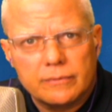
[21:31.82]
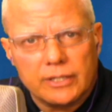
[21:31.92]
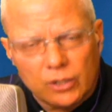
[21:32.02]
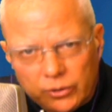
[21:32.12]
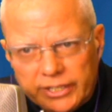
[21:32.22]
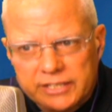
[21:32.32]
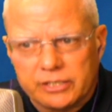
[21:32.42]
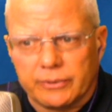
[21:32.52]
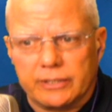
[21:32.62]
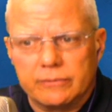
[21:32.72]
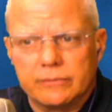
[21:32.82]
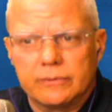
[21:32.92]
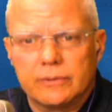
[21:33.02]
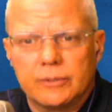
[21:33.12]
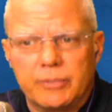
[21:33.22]
and hold on to it,
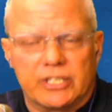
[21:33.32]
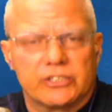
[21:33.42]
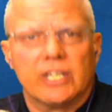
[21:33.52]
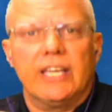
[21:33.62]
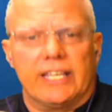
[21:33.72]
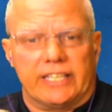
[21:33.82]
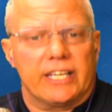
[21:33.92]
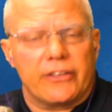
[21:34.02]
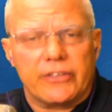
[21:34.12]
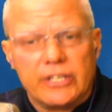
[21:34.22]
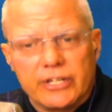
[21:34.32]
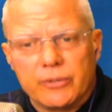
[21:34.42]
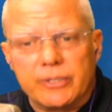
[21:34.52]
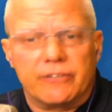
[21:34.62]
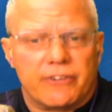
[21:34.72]
because at the end of the year
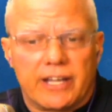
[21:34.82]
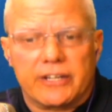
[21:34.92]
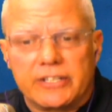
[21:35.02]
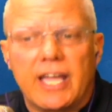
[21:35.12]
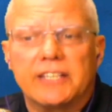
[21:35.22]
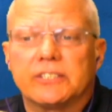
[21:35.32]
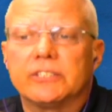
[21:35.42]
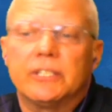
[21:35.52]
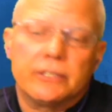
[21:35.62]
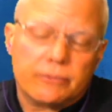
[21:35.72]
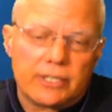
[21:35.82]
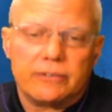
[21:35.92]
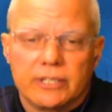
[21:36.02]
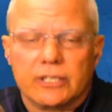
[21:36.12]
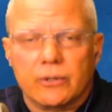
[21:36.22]
when you file your taxes, well,
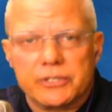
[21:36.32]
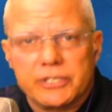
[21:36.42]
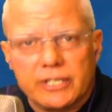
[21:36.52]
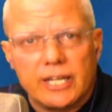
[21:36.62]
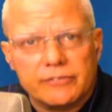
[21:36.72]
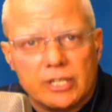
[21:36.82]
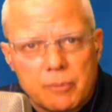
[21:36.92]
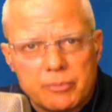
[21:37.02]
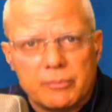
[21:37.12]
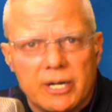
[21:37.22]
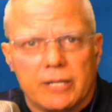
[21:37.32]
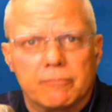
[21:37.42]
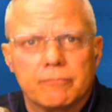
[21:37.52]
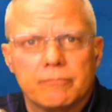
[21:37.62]
then, of course, you're going to have to come up with the money.